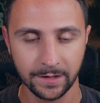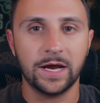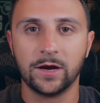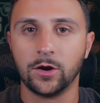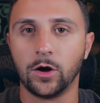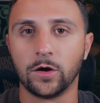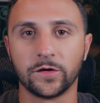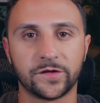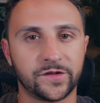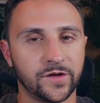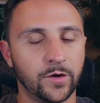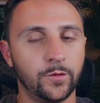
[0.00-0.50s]
It
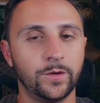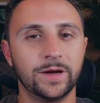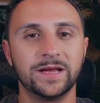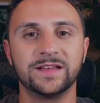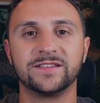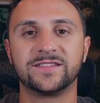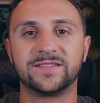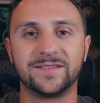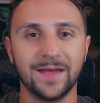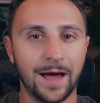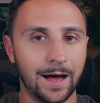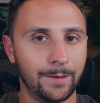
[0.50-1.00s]
also
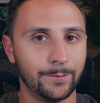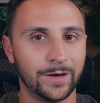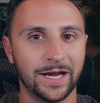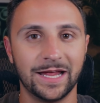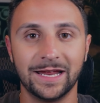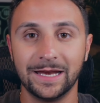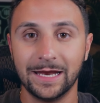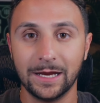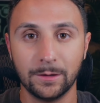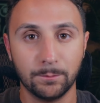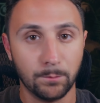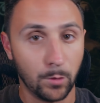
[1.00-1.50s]
is
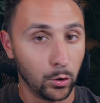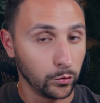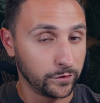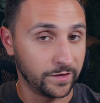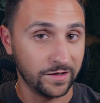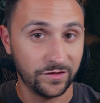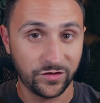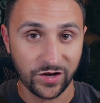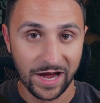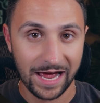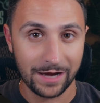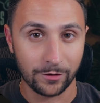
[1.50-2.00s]
dominant in
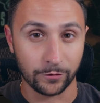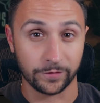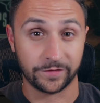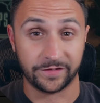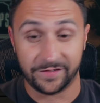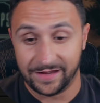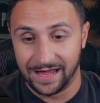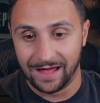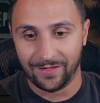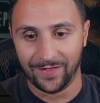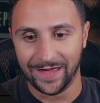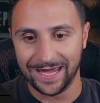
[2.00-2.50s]
multi-channel
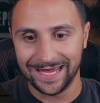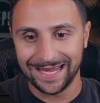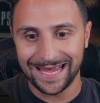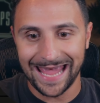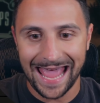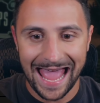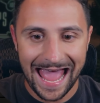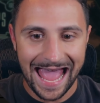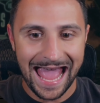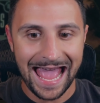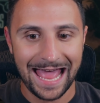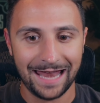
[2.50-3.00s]
selling,
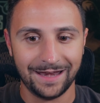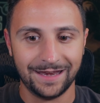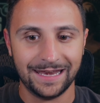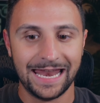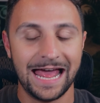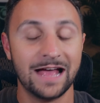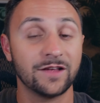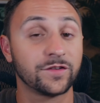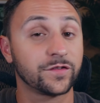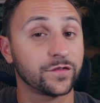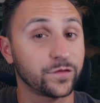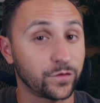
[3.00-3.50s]
and it
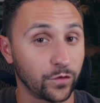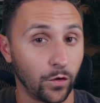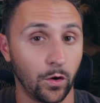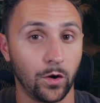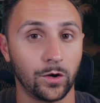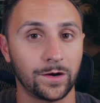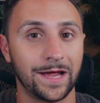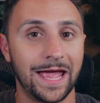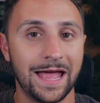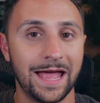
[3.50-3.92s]
has strong